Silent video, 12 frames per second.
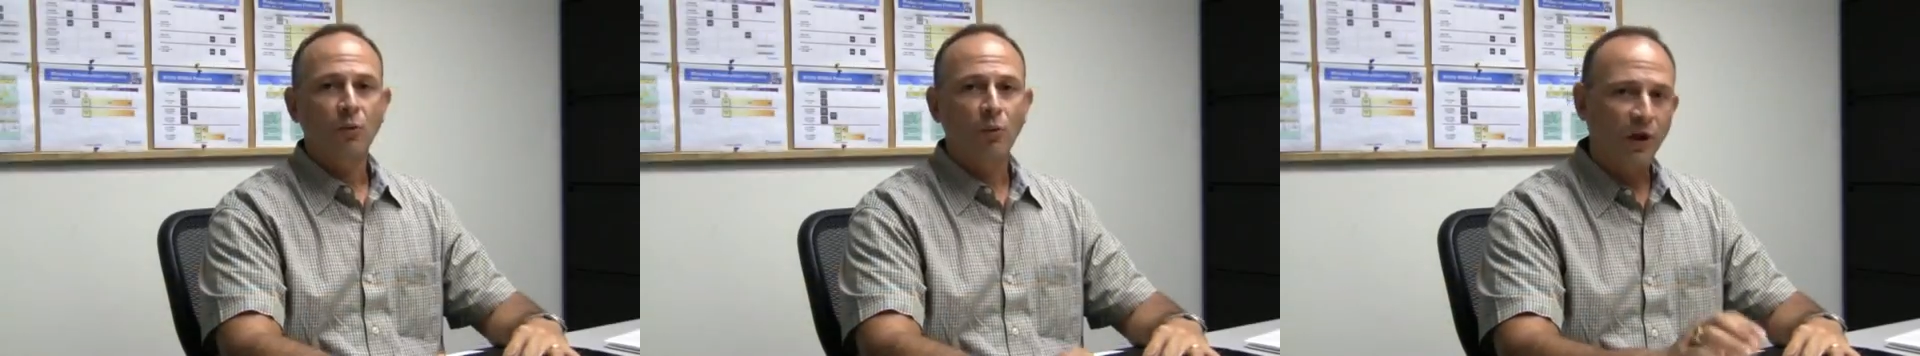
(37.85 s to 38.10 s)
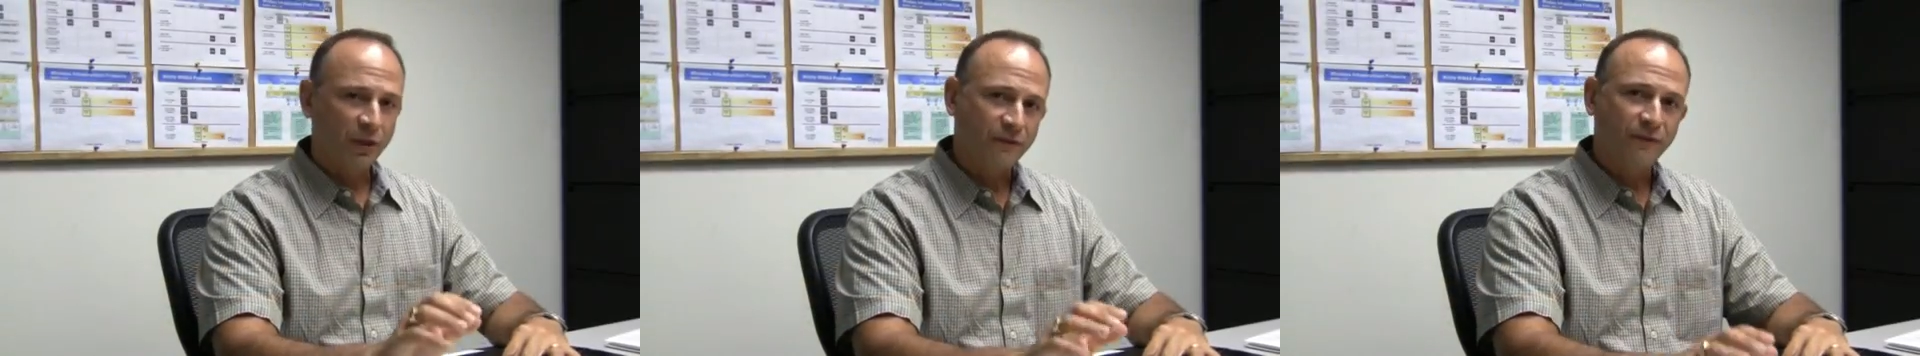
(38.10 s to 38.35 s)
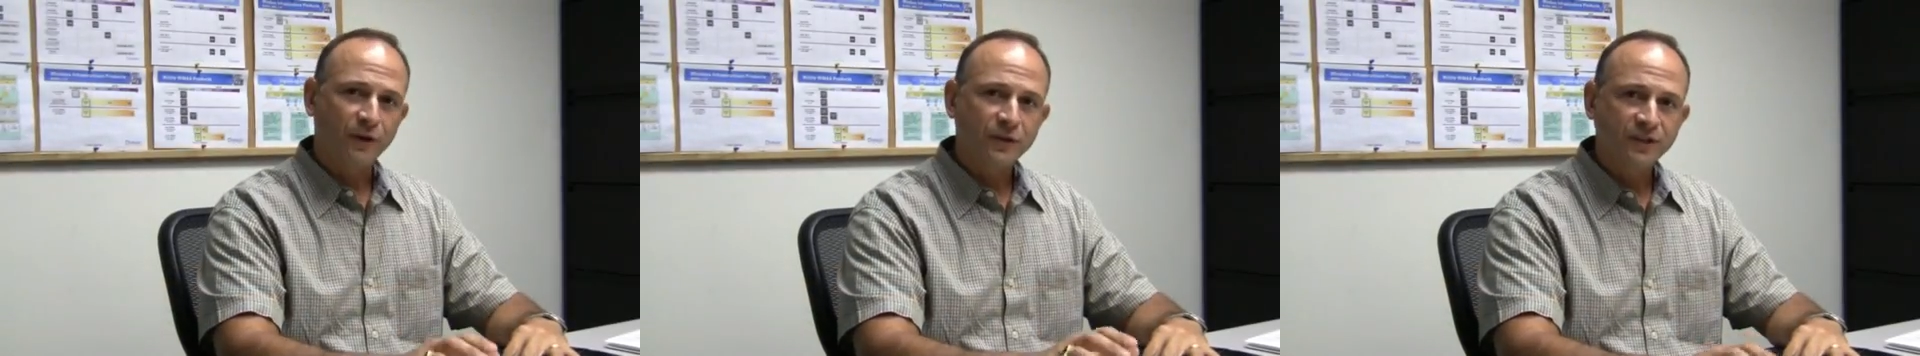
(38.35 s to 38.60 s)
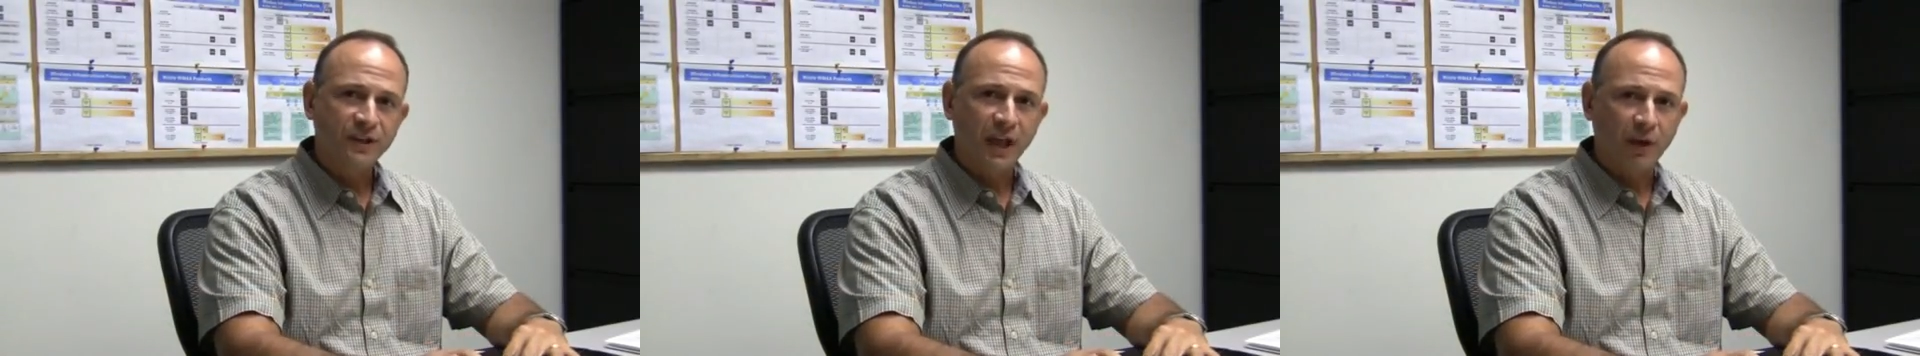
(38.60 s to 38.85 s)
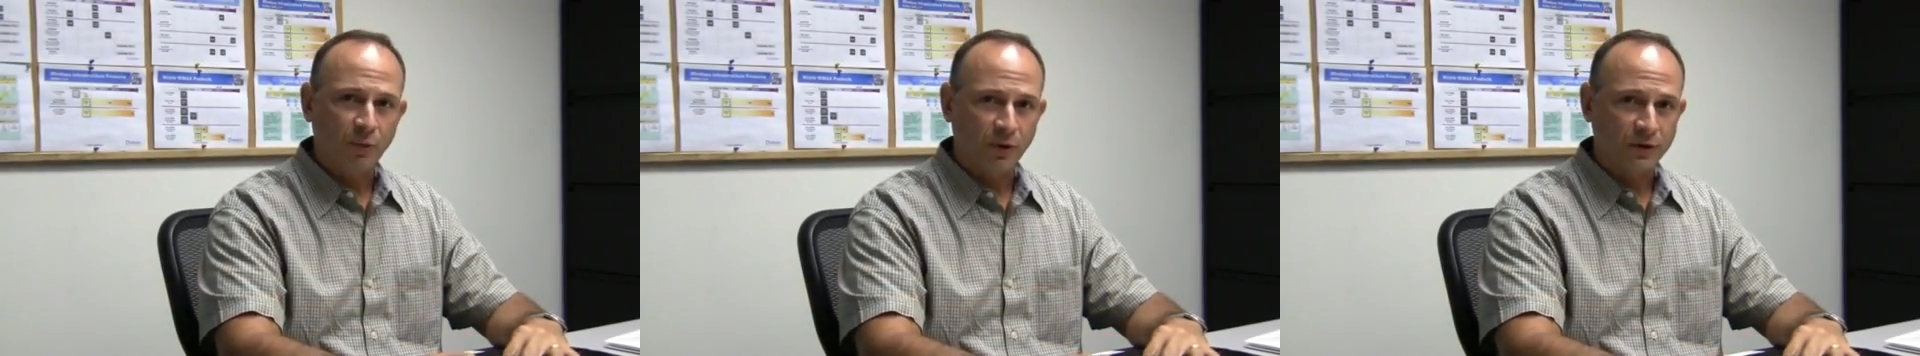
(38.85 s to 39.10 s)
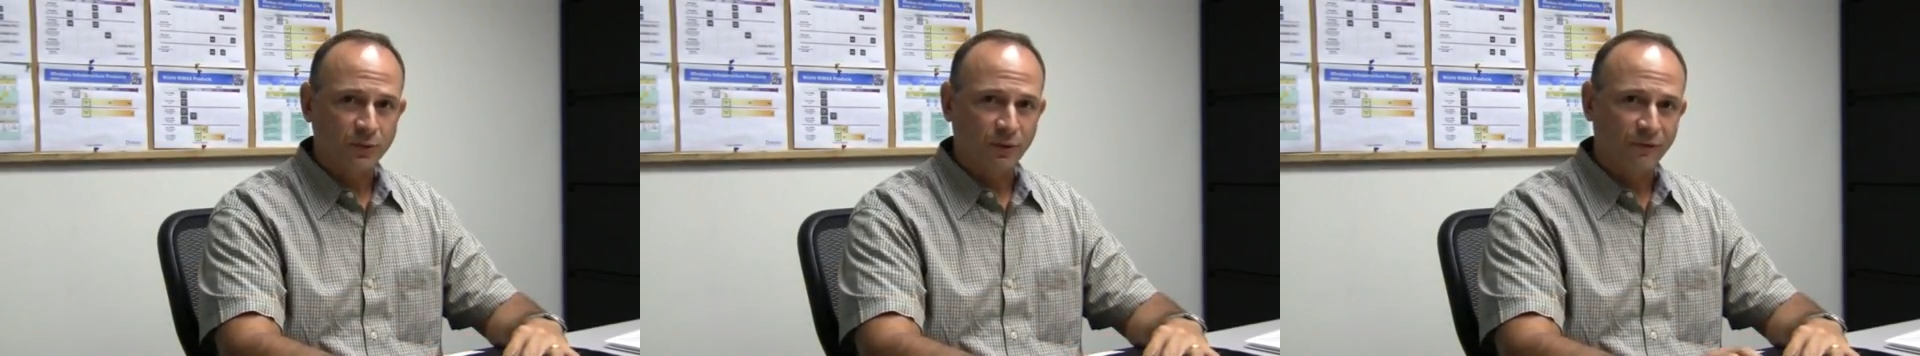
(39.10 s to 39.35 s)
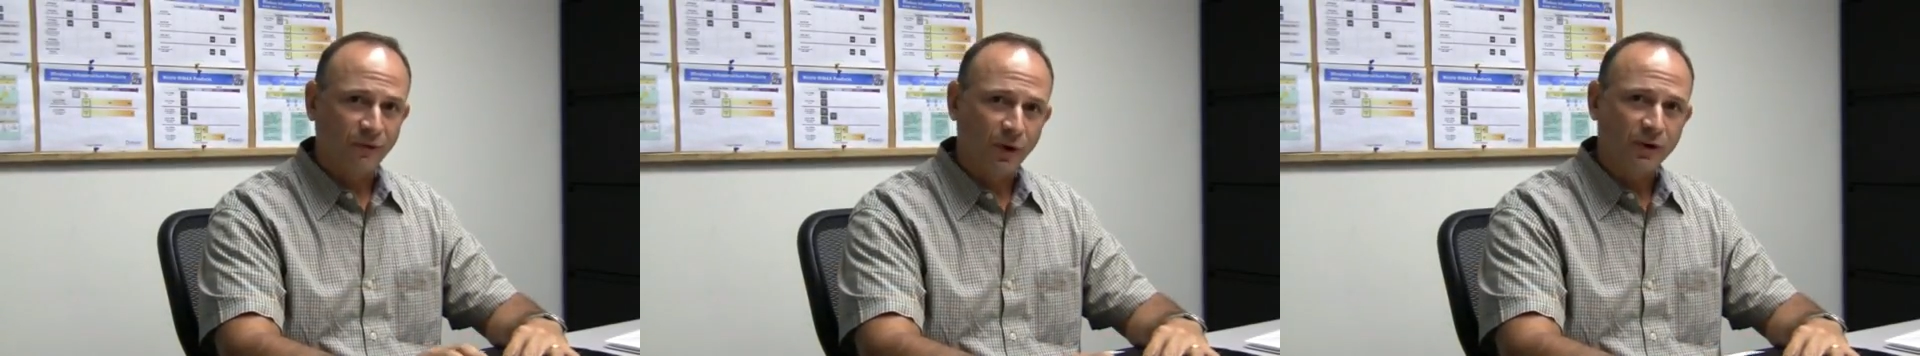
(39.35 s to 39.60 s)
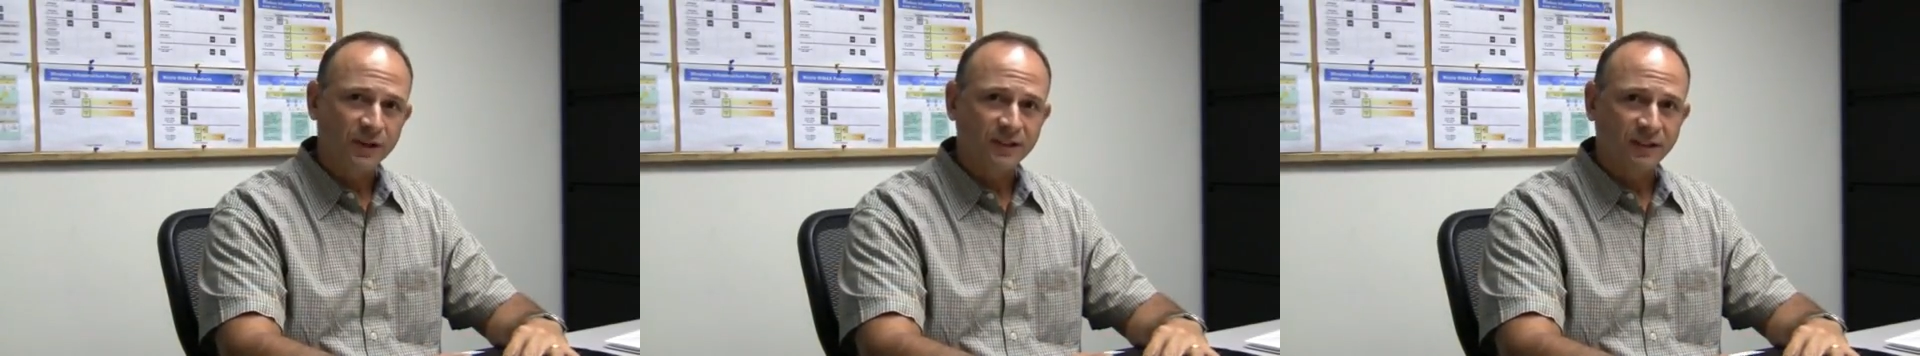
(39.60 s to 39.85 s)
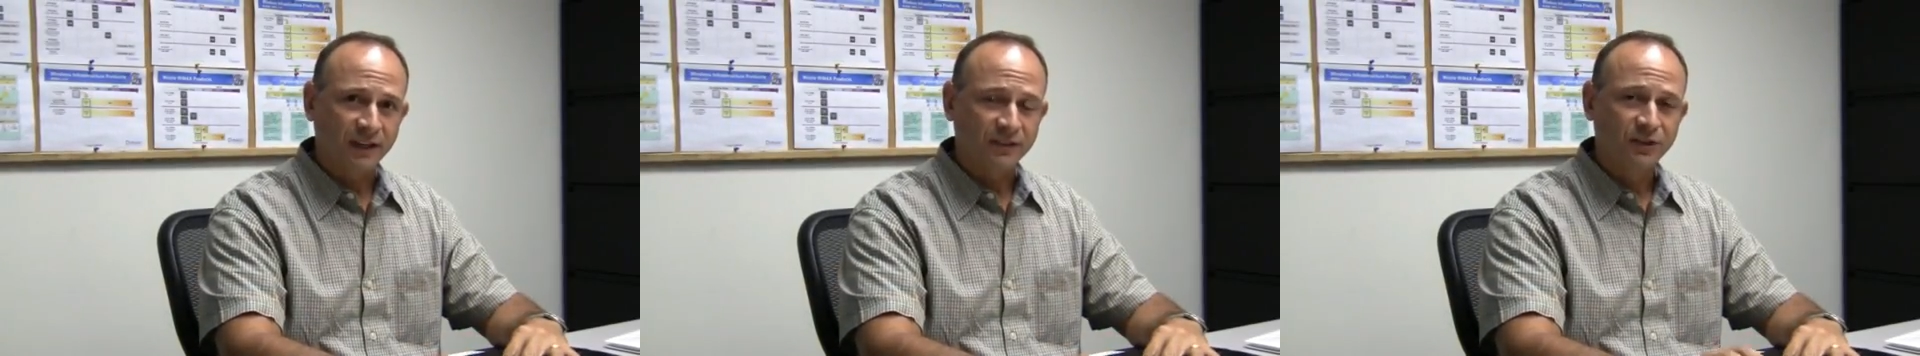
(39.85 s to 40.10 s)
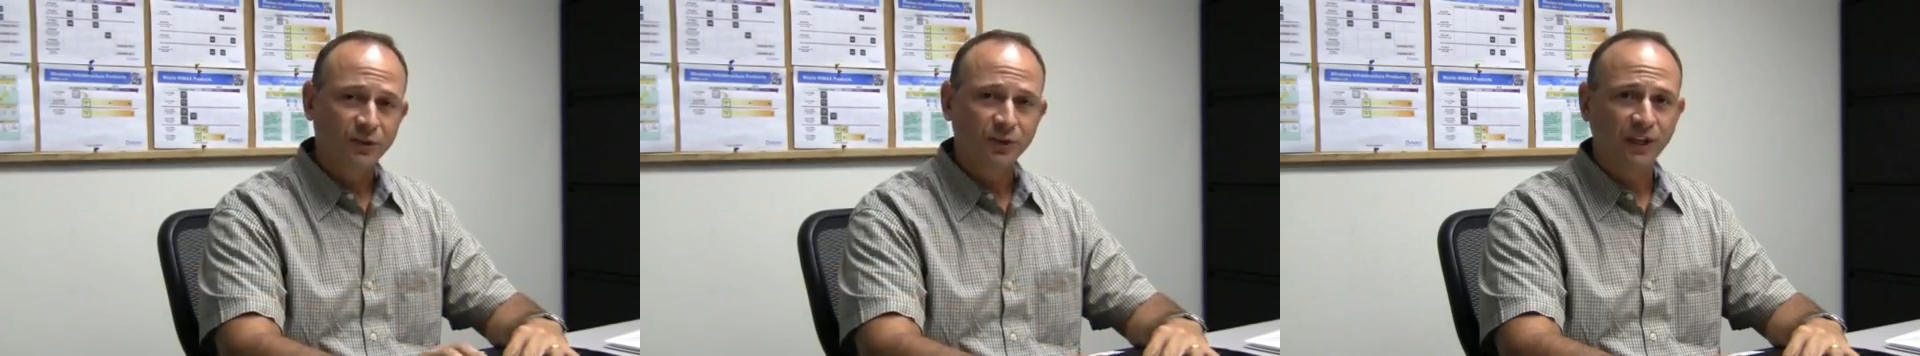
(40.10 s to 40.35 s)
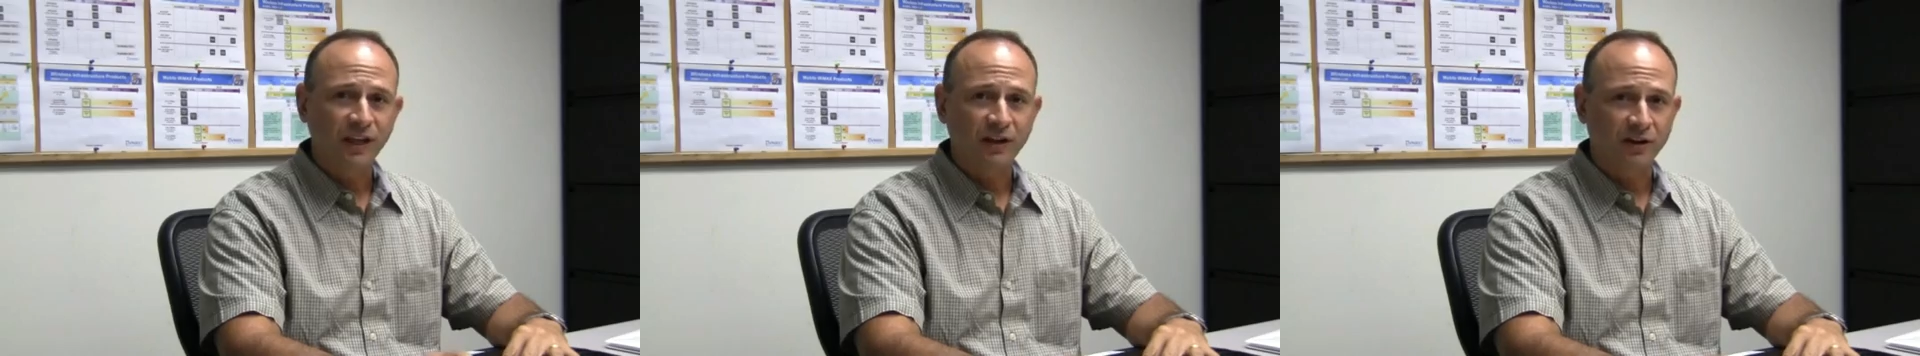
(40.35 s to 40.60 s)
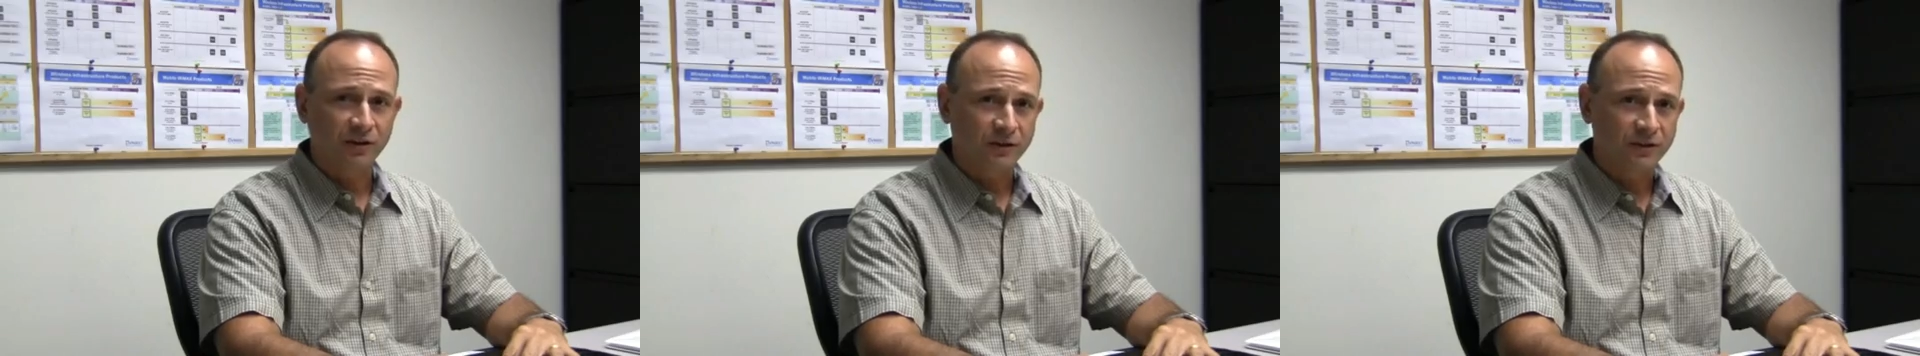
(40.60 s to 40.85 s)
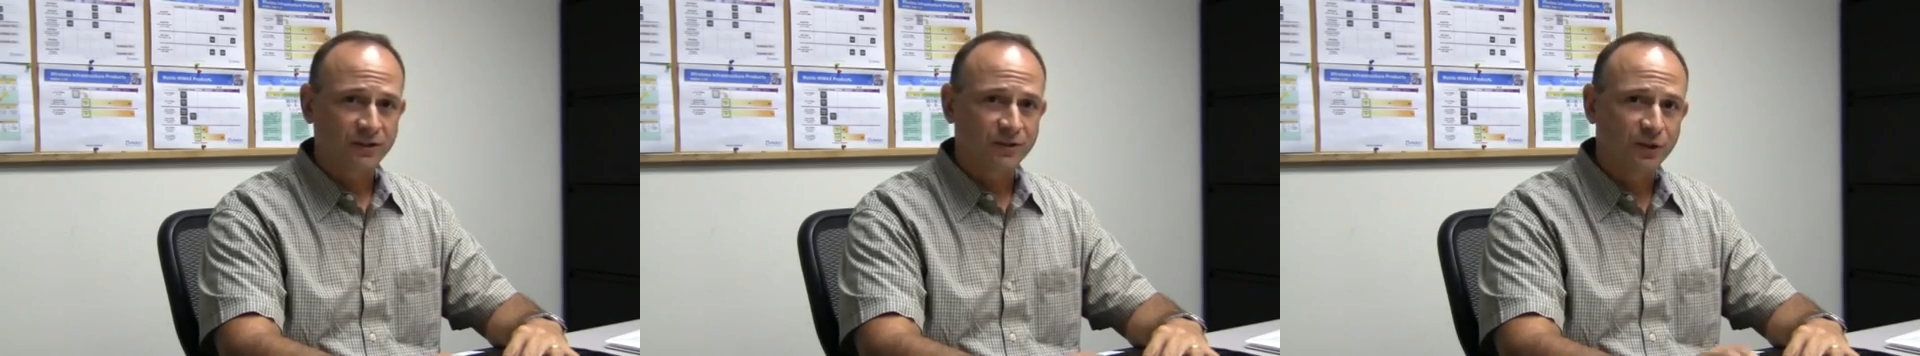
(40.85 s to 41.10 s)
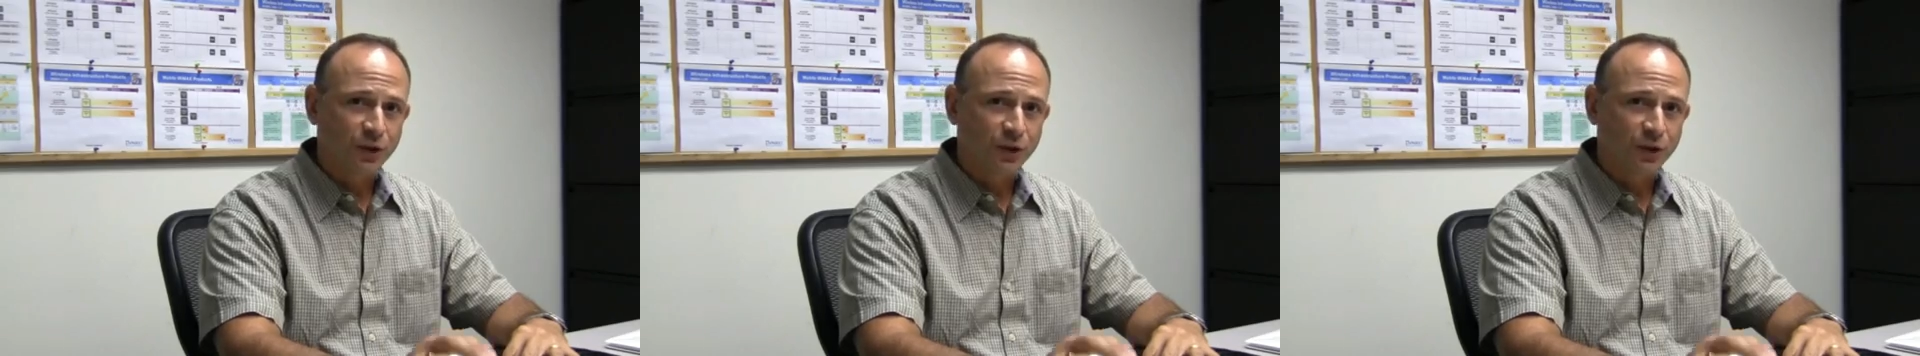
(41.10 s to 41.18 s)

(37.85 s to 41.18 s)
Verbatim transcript: While the first networks were focused at 2 GHz,